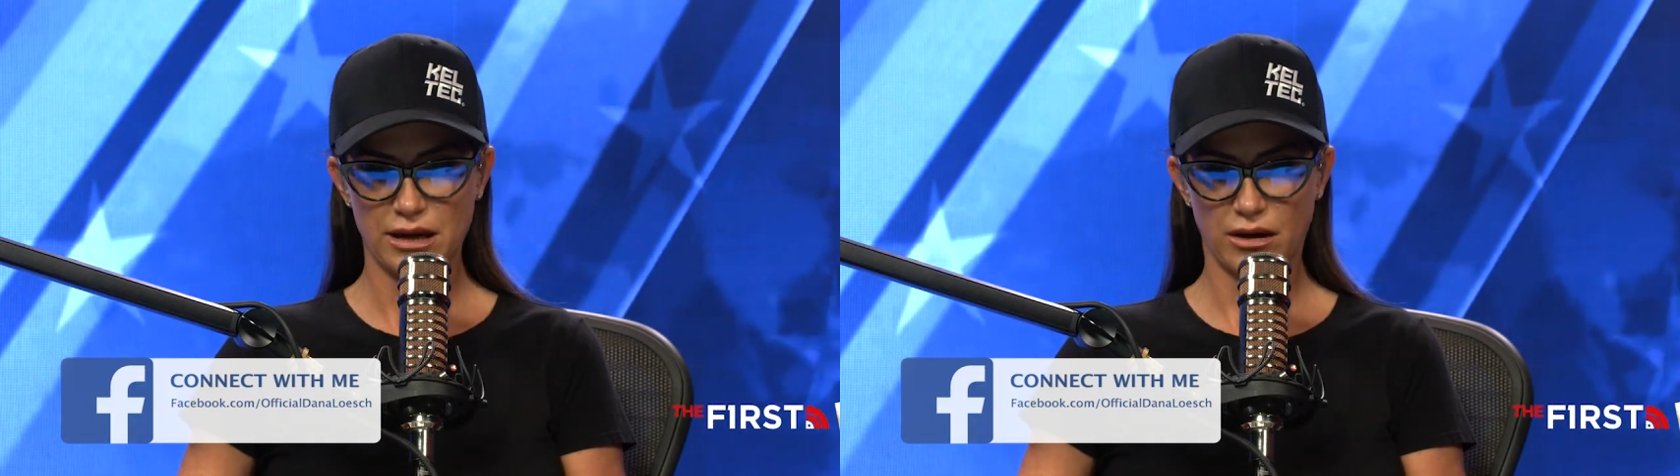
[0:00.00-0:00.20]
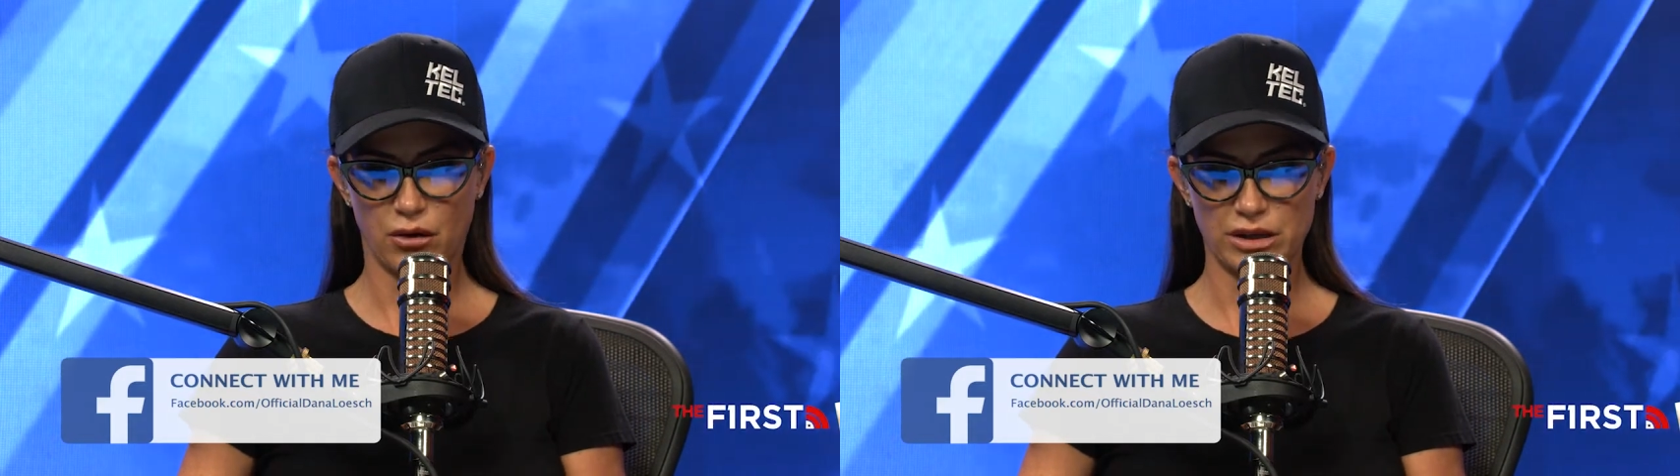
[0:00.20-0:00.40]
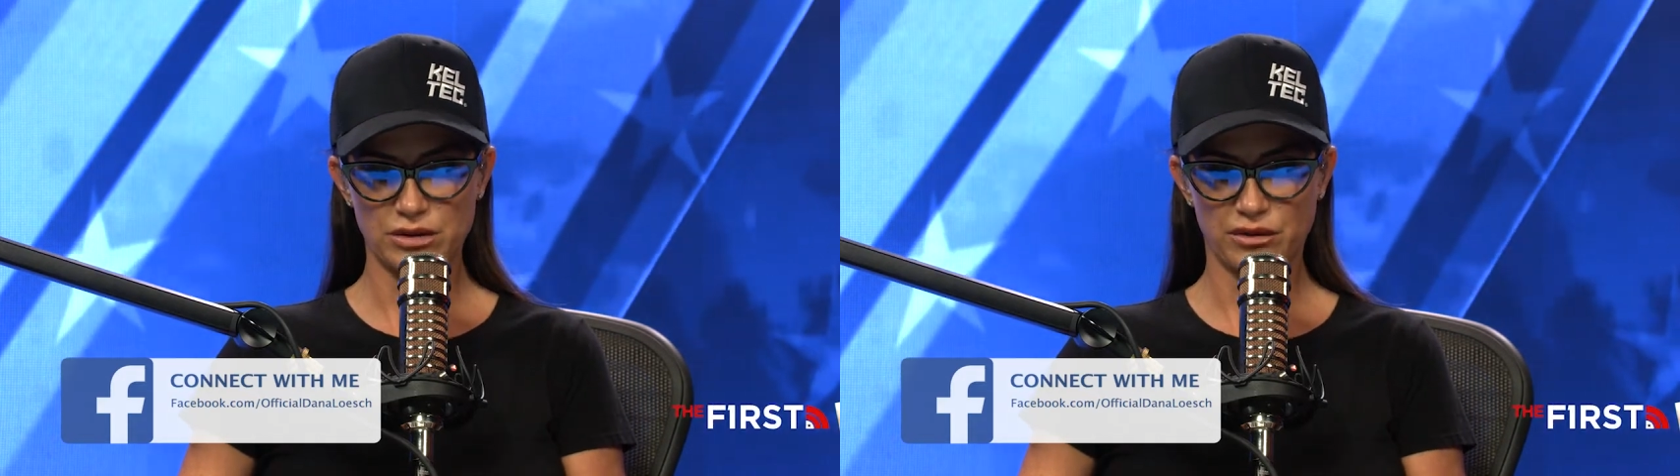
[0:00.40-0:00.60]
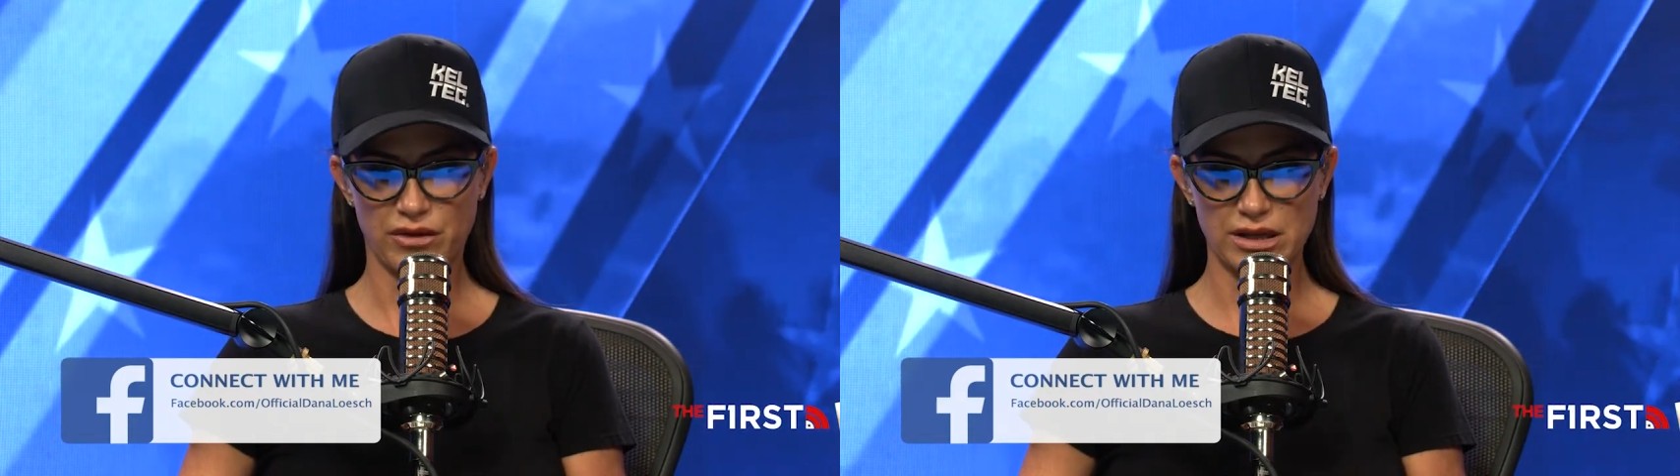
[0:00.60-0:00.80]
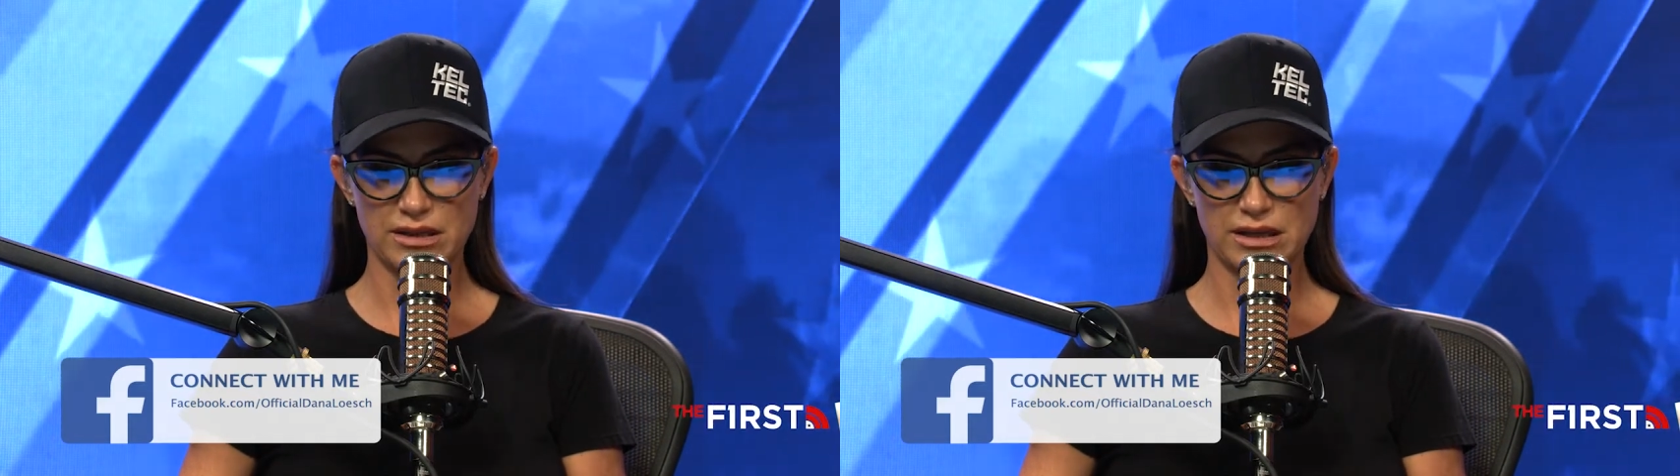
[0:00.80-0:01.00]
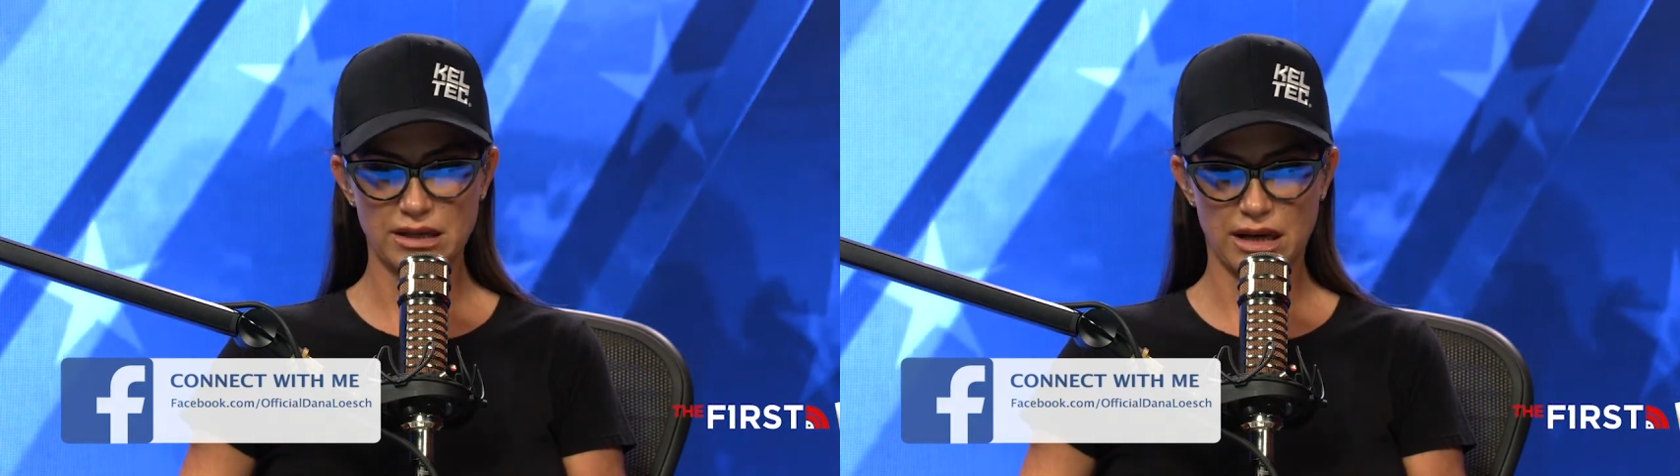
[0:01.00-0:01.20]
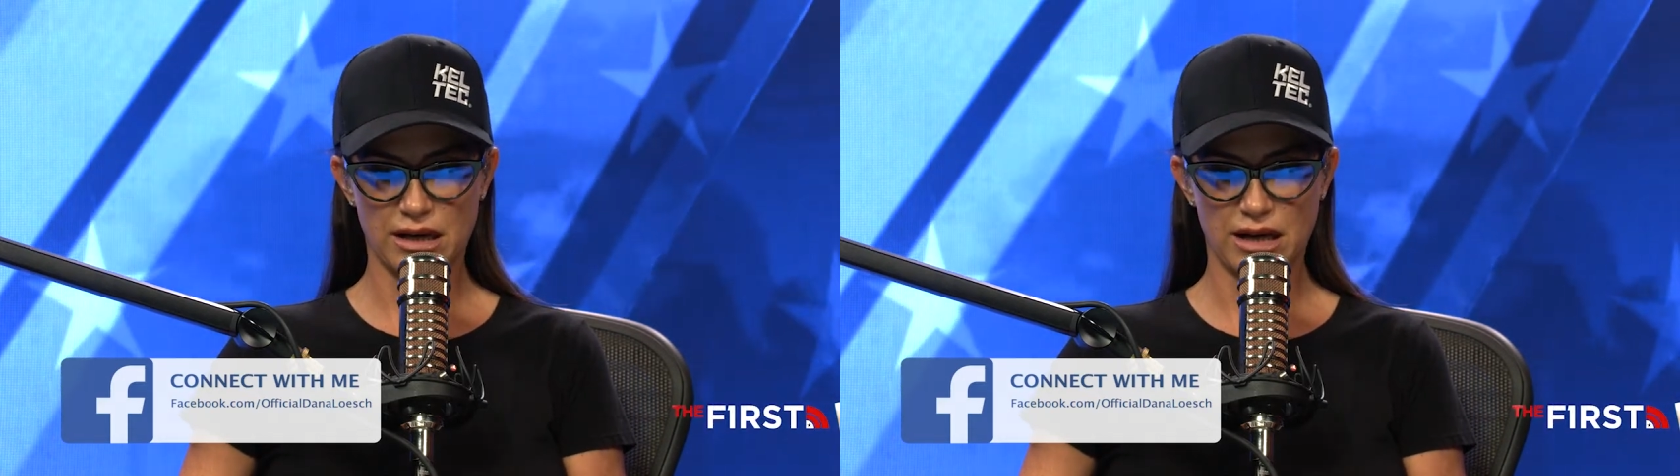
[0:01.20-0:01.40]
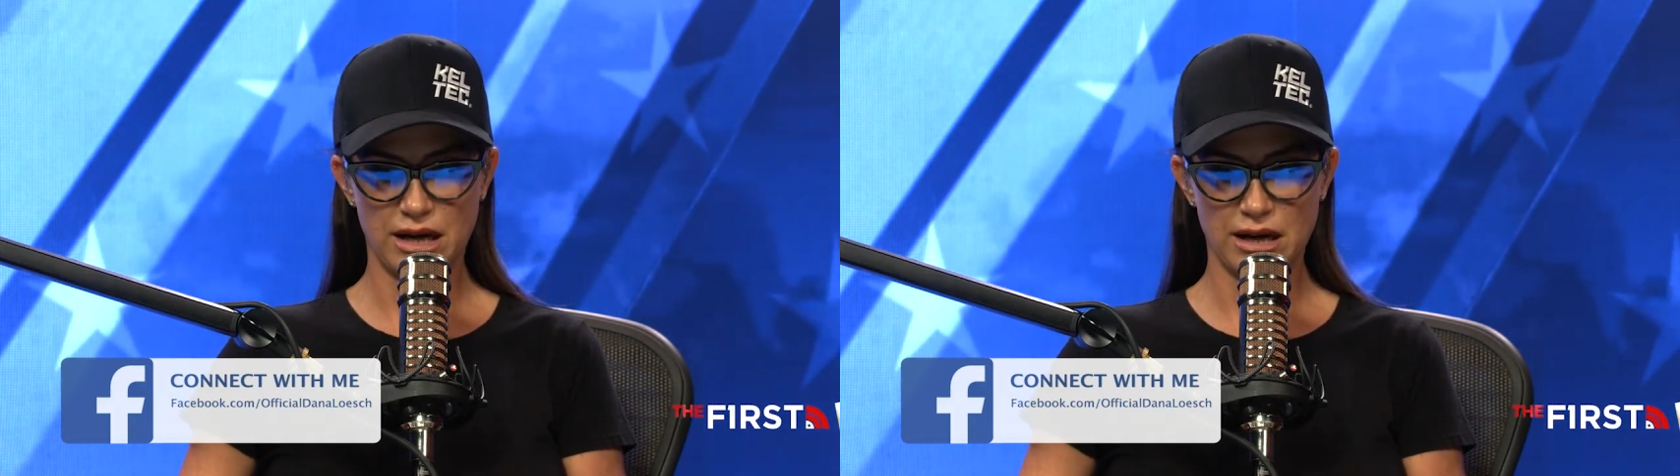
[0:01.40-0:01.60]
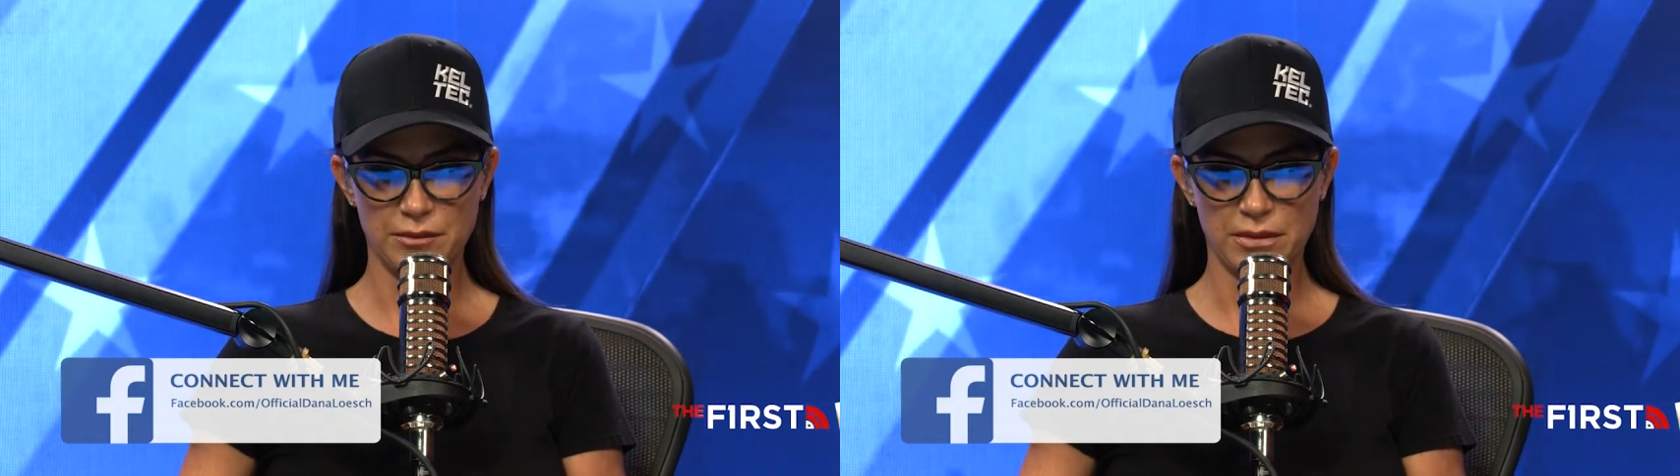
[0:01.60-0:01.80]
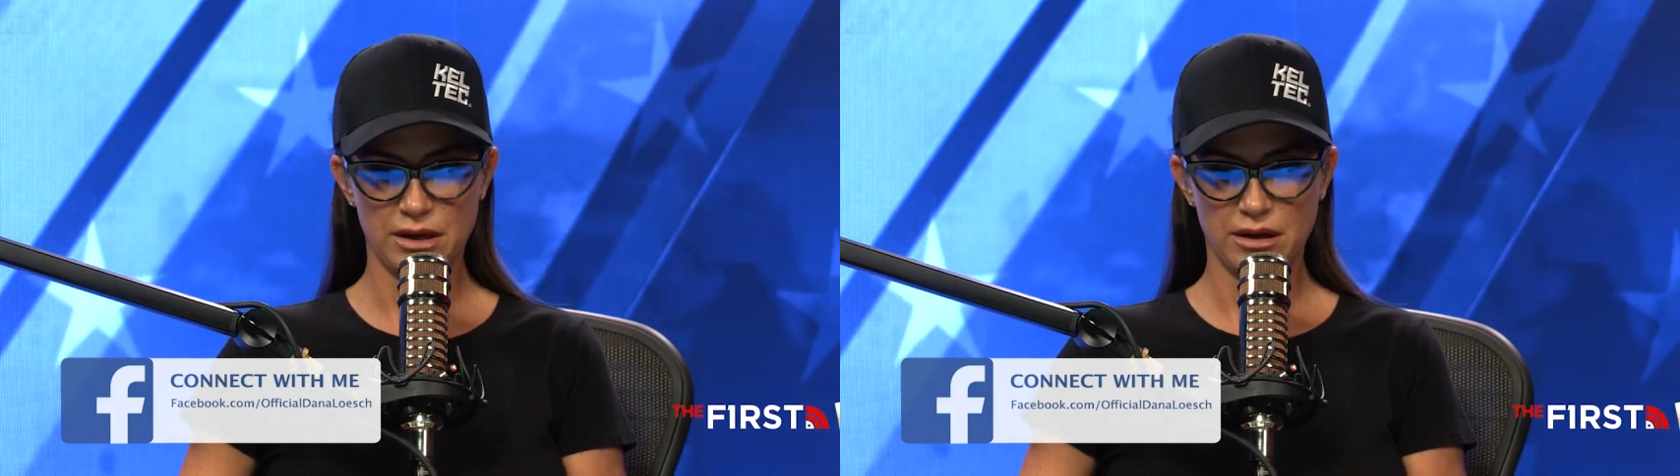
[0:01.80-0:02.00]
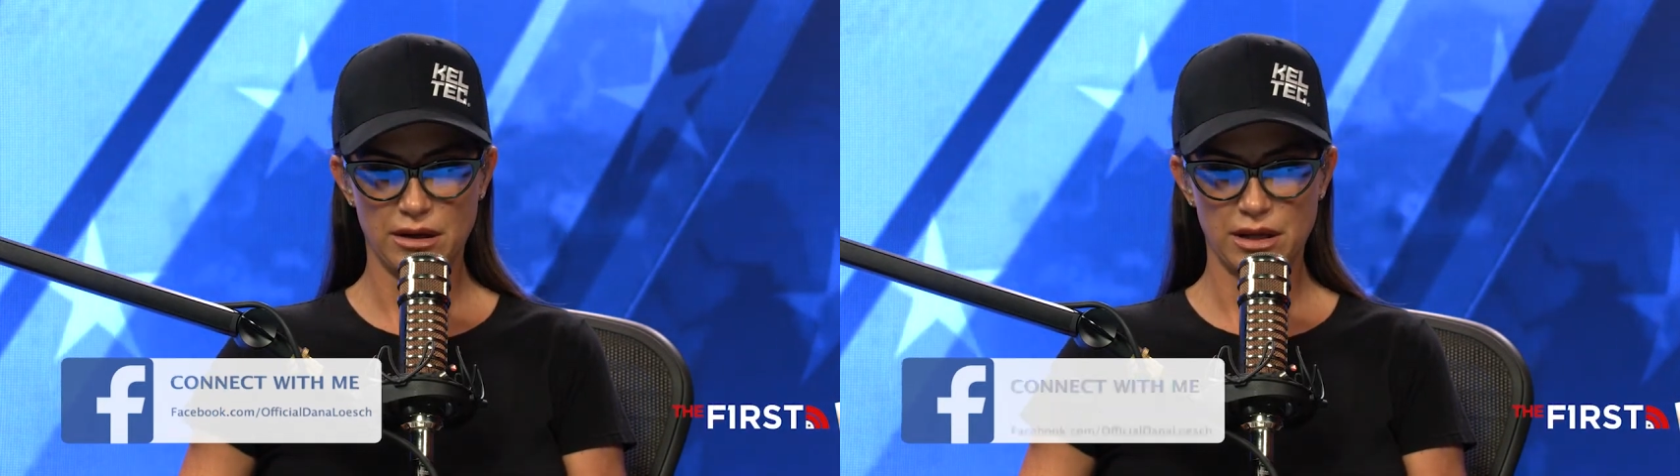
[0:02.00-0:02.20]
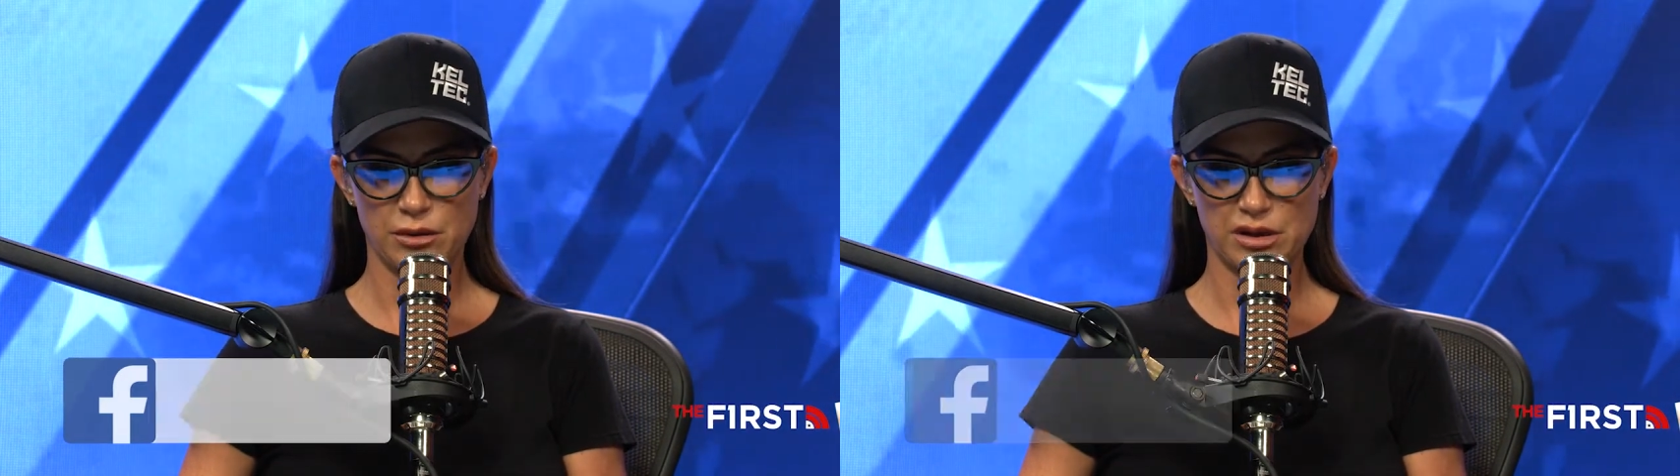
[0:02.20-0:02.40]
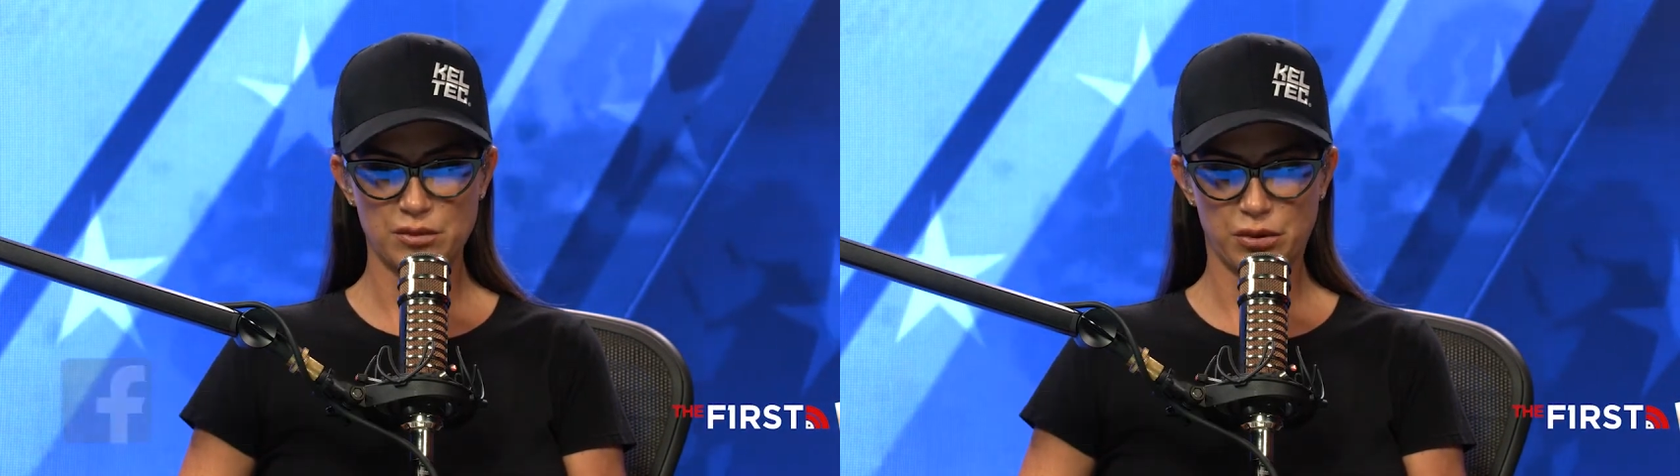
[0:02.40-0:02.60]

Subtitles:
according to investing.com, U.S.